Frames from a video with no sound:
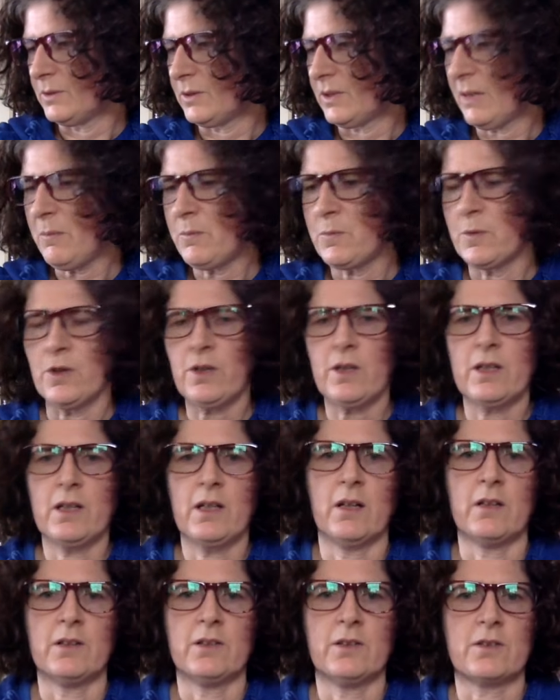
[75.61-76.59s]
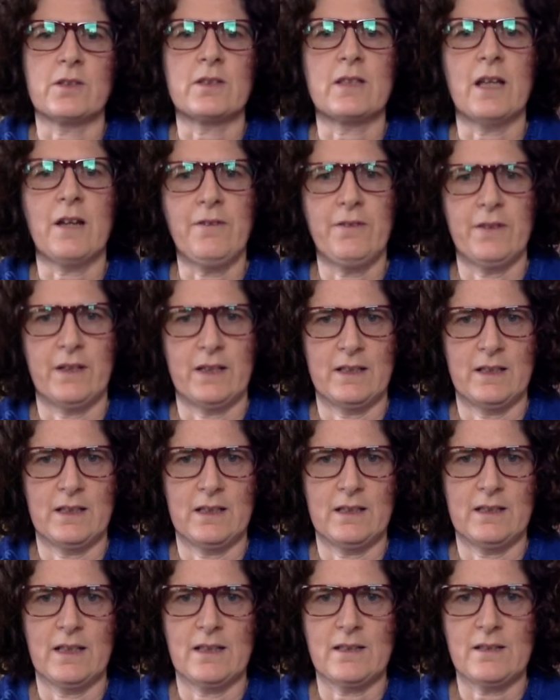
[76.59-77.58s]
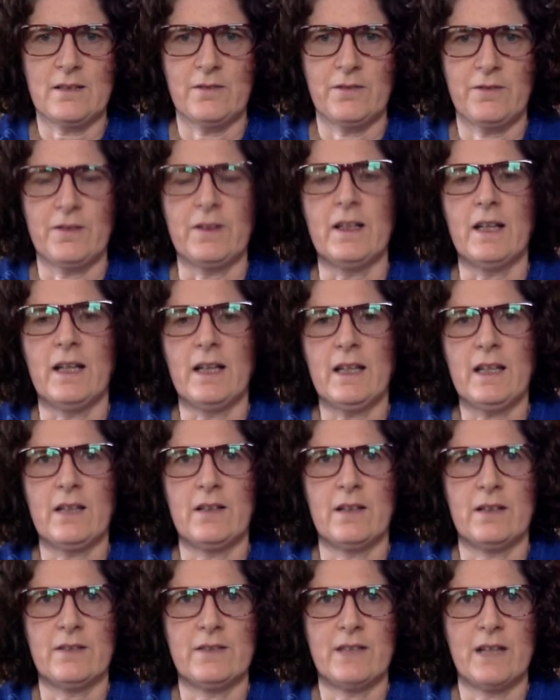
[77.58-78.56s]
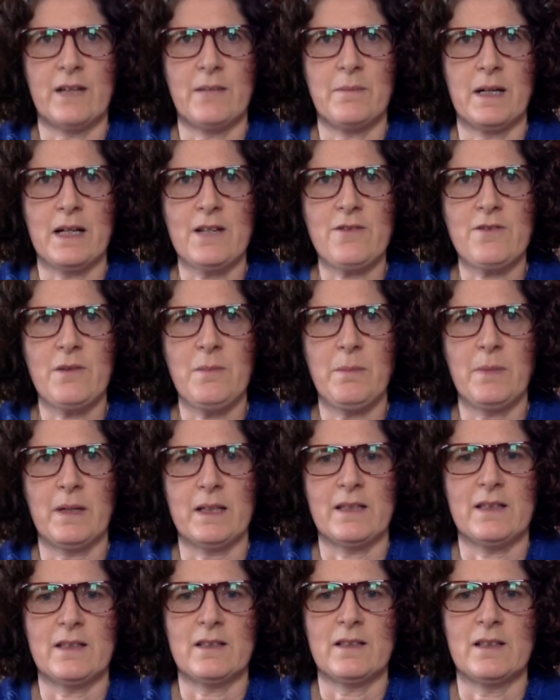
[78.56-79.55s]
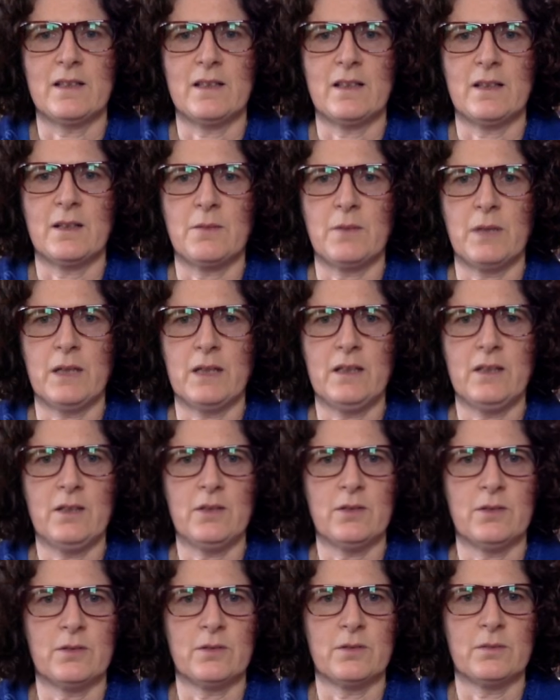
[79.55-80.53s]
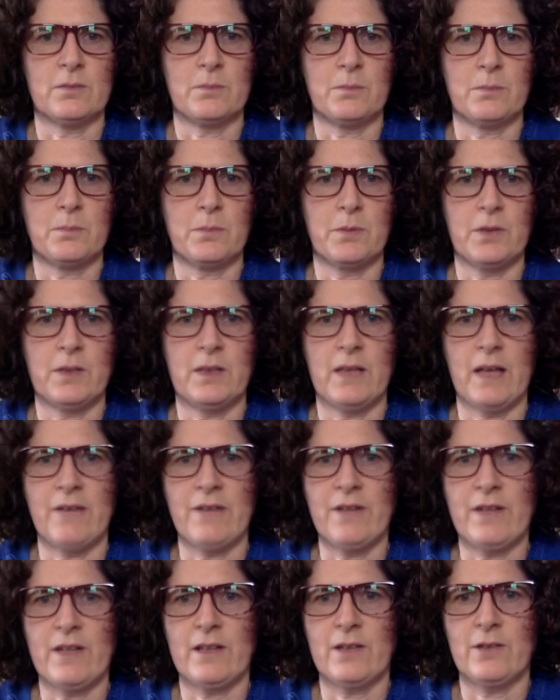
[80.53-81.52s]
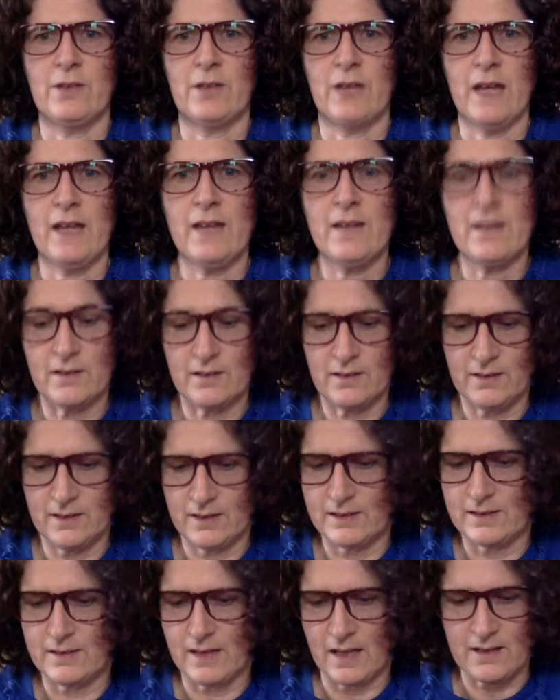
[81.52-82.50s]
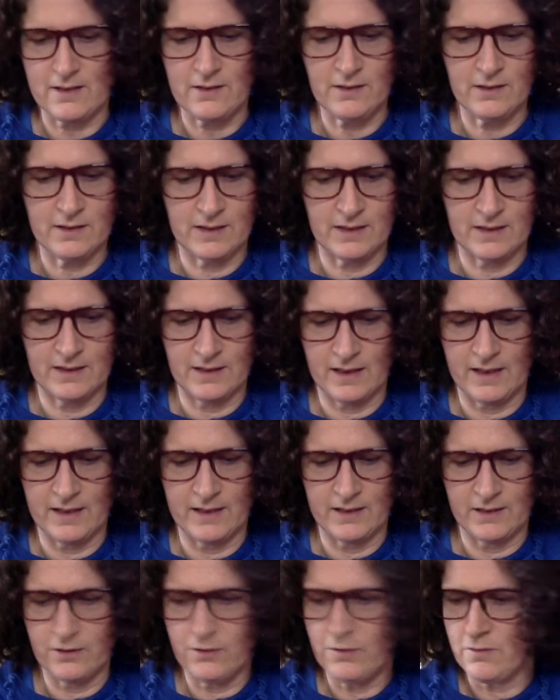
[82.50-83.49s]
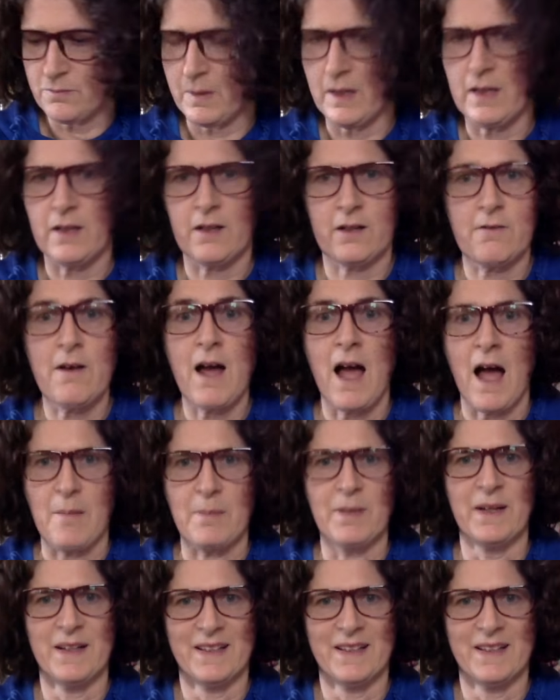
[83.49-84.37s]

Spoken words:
keep working on your stuff and it doesn't feel like you have done much, but when you put everything together, it's actually a huge pile of crap.